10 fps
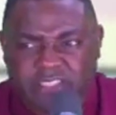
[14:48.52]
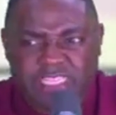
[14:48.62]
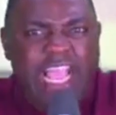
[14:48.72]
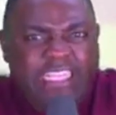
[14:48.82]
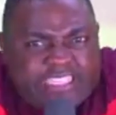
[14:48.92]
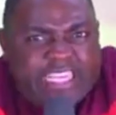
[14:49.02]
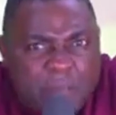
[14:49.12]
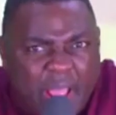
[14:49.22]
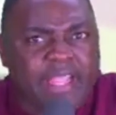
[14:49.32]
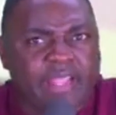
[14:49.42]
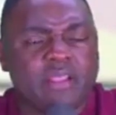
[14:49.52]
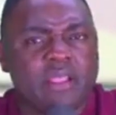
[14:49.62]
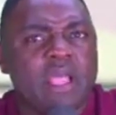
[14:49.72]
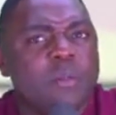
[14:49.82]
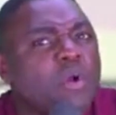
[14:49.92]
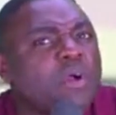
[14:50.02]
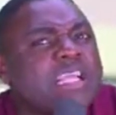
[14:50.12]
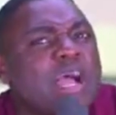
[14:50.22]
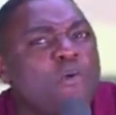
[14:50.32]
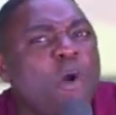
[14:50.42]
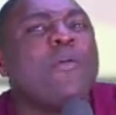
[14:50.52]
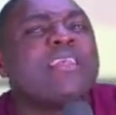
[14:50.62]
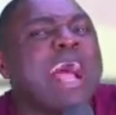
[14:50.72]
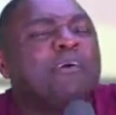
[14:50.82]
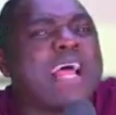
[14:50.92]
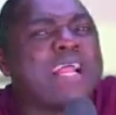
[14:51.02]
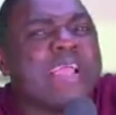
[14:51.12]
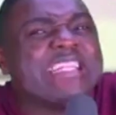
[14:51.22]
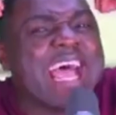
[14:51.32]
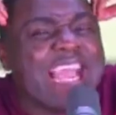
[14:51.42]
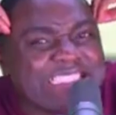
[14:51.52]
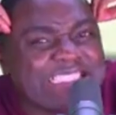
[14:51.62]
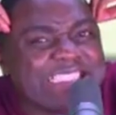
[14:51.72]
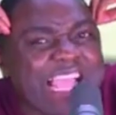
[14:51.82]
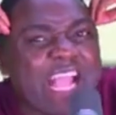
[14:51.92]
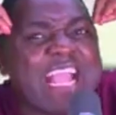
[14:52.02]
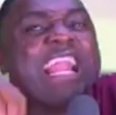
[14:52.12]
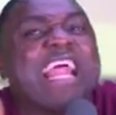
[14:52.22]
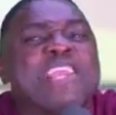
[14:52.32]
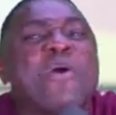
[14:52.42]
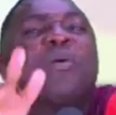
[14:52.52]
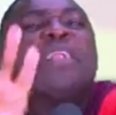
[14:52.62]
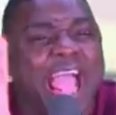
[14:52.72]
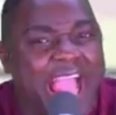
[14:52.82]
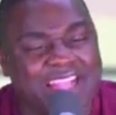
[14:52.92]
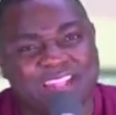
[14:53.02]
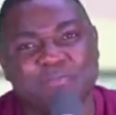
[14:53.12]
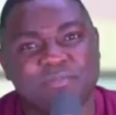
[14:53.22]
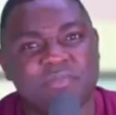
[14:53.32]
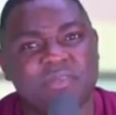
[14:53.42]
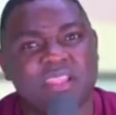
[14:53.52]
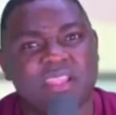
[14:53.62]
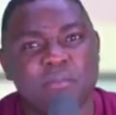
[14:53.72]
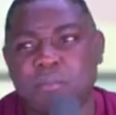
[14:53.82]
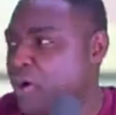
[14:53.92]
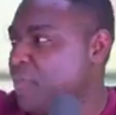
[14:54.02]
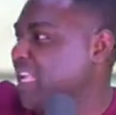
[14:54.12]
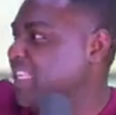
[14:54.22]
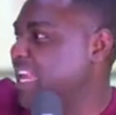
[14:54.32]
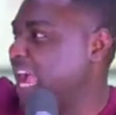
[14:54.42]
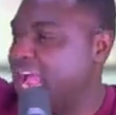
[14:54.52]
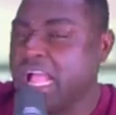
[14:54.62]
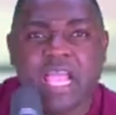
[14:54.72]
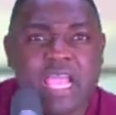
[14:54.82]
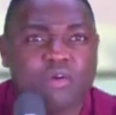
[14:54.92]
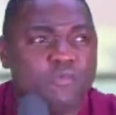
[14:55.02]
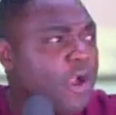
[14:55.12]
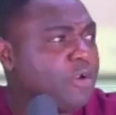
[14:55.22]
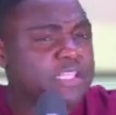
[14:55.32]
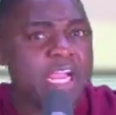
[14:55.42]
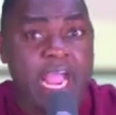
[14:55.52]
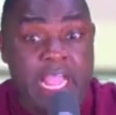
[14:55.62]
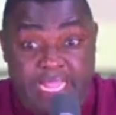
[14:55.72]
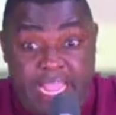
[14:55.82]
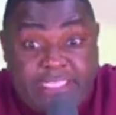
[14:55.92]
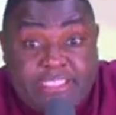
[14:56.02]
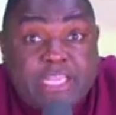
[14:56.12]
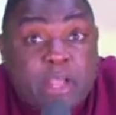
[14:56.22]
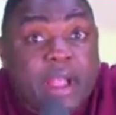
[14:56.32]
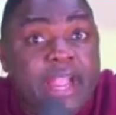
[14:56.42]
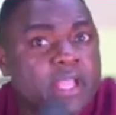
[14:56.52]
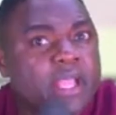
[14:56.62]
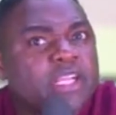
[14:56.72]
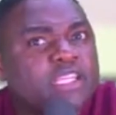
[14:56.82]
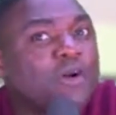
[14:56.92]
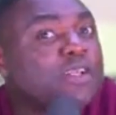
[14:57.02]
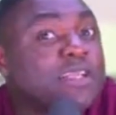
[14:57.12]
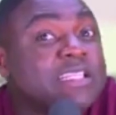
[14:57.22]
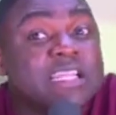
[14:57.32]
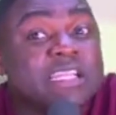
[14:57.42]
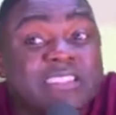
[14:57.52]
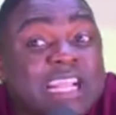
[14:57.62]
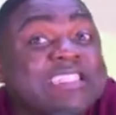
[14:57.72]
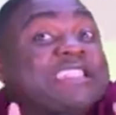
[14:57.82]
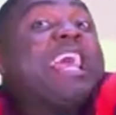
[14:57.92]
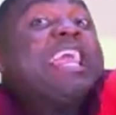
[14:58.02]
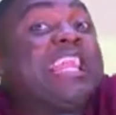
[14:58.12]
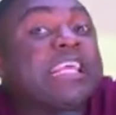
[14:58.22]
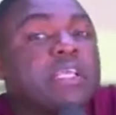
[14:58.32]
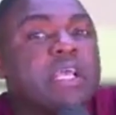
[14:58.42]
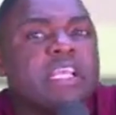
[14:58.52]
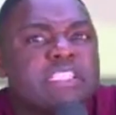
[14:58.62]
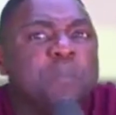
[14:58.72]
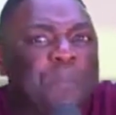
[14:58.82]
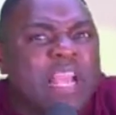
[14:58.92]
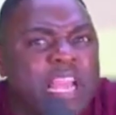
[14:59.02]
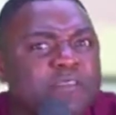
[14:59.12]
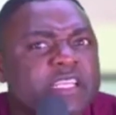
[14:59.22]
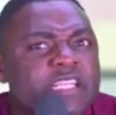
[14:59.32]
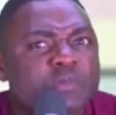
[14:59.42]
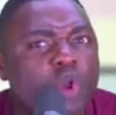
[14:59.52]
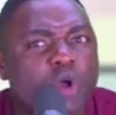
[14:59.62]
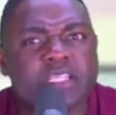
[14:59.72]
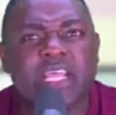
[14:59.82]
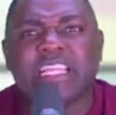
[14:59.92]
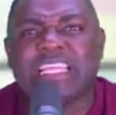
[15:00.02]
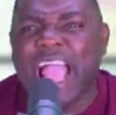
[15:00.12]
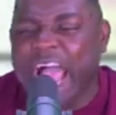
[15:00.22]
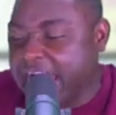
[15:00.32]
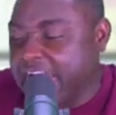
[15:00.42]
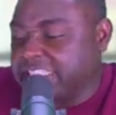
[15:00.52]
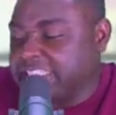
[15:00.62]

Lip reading: asano kan wan kan track keko. There was a reason or say ye gie mine because they have always have that mentality say Ghana ne yomudia Baumia Jinaha, Akufo-Addo Jinaha, yeah, GMI. She was not just